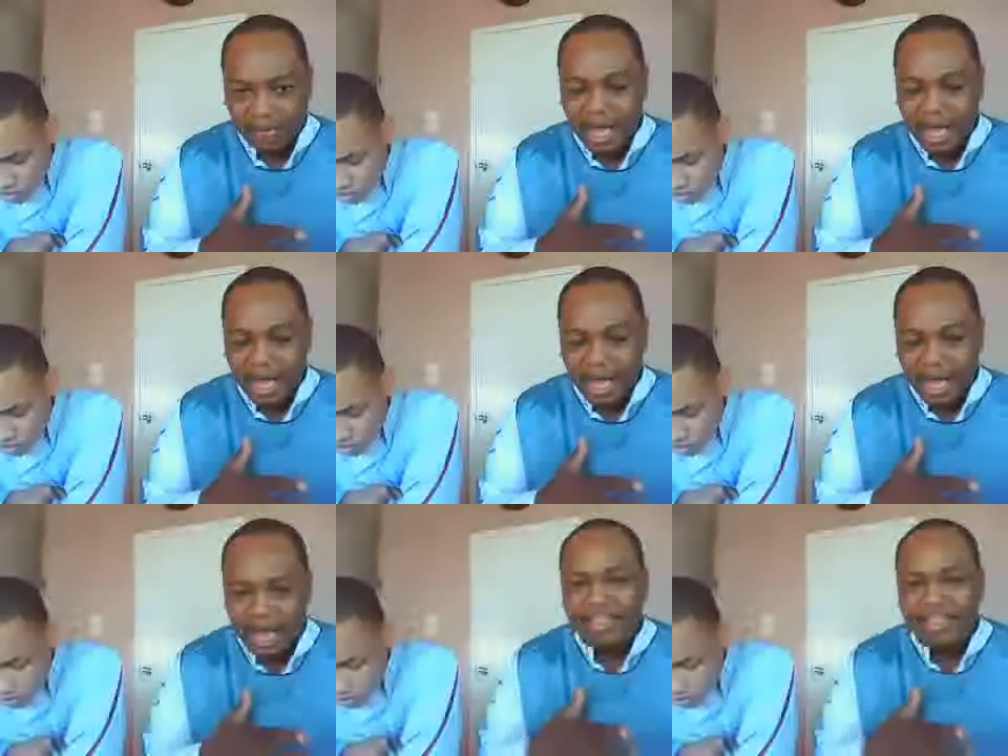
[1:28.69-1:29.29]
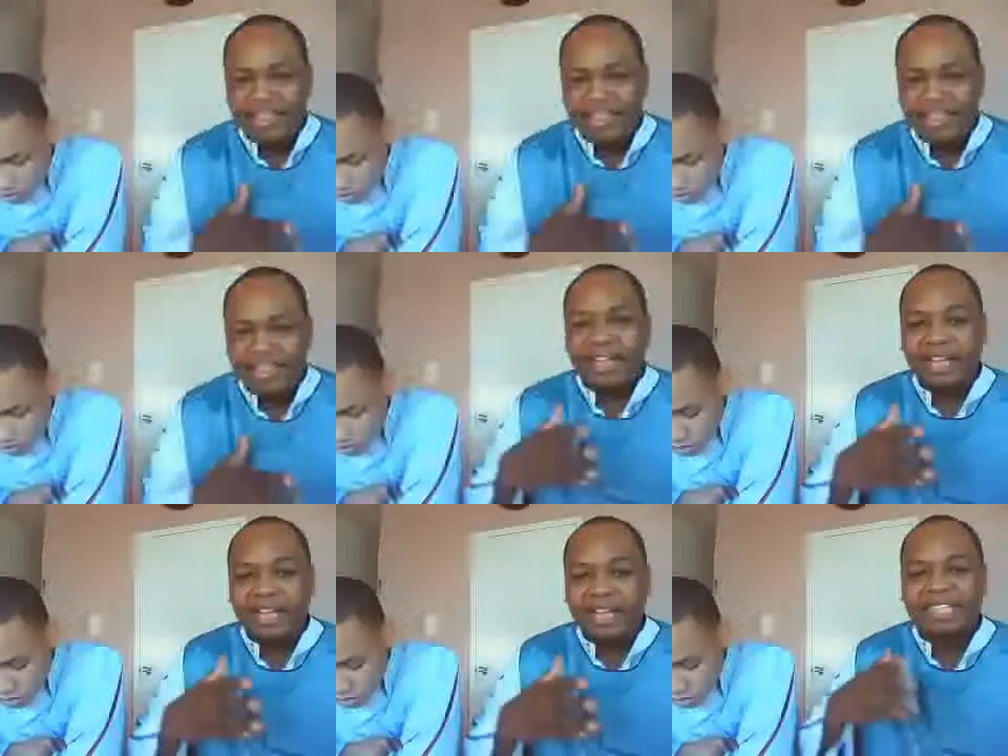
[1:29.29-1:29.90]
okay,
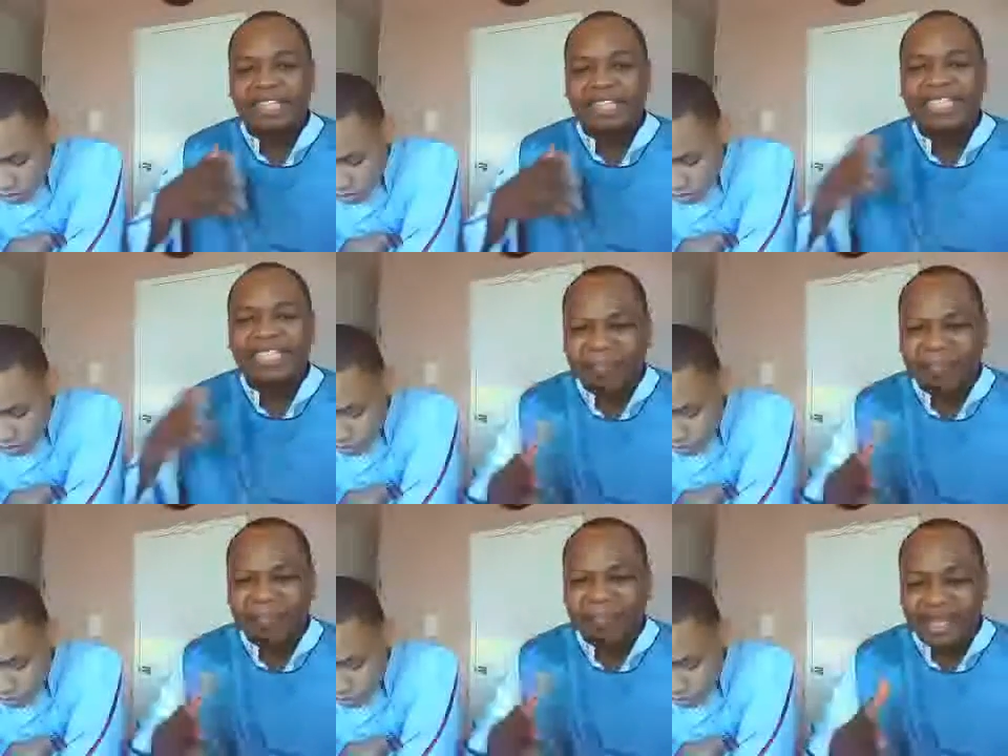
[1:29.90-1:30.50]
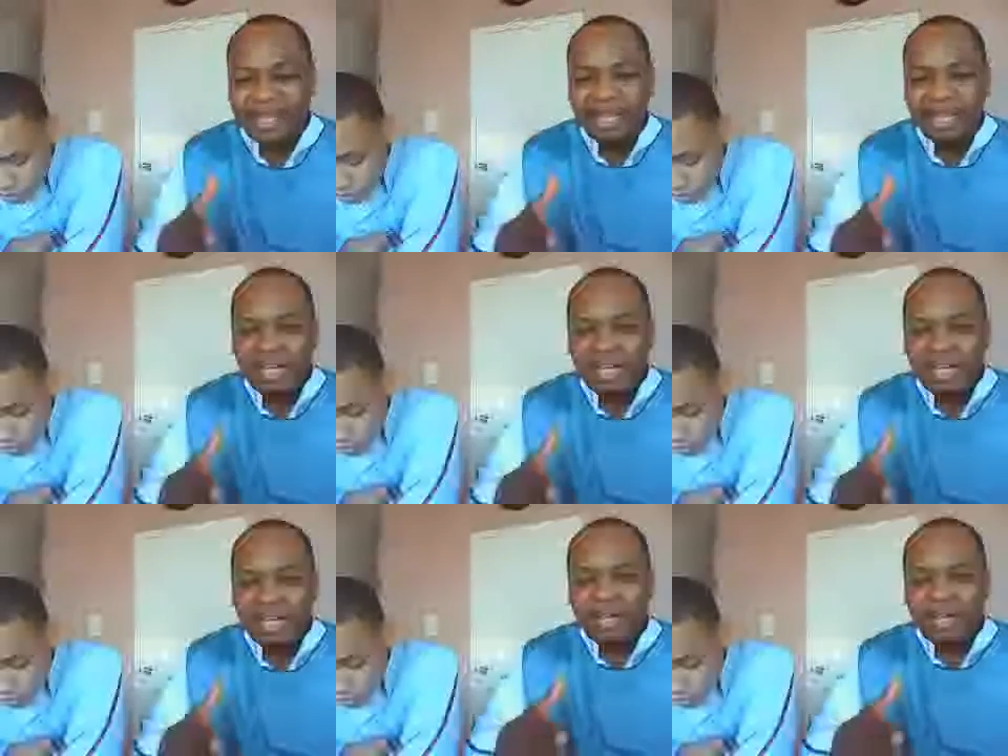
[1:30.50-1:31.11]
they're
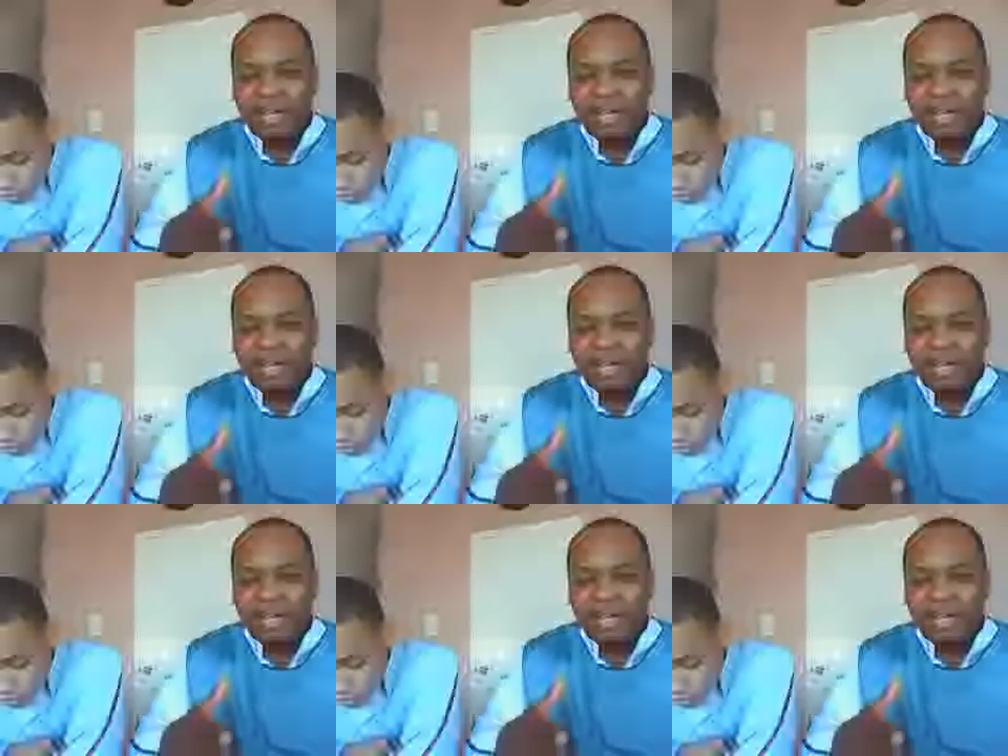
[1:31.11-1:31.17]
adapting